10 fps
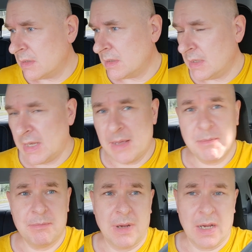
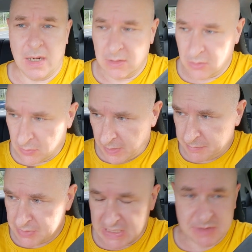Lempäälä, or we
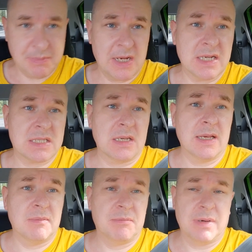just passed
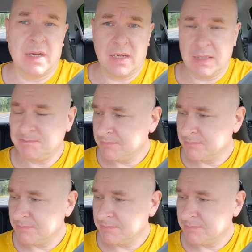Lempäälä.